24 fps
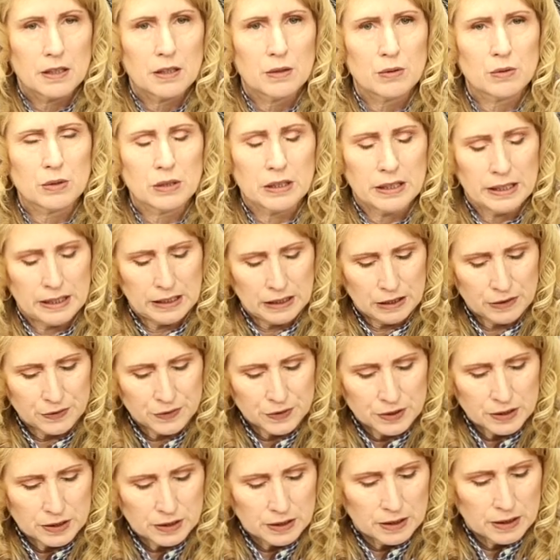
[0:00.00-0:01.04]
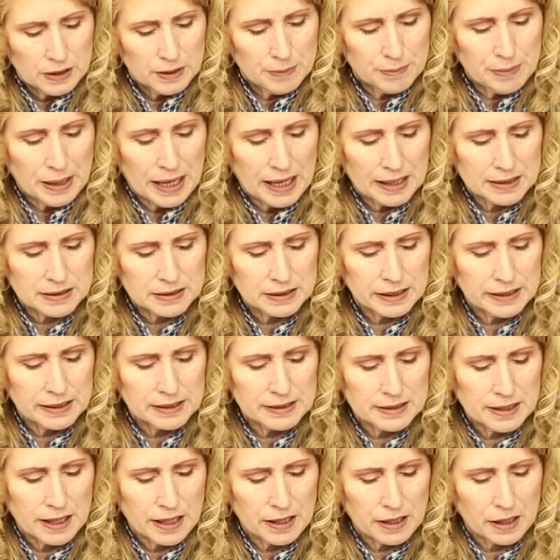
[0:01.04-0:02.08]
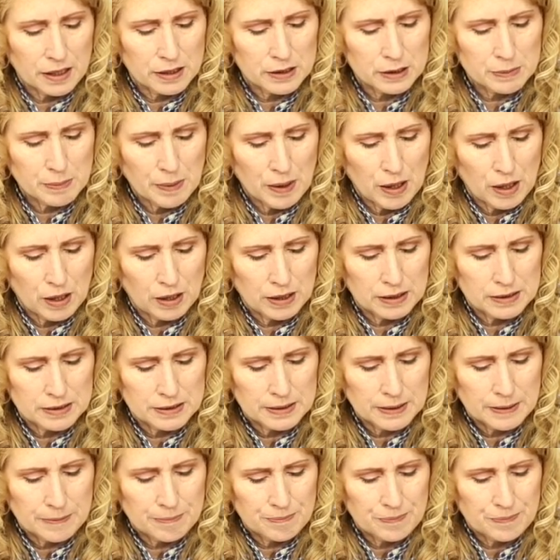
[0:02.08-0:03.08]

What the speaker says: Relieved, Pax laid his head on his paws.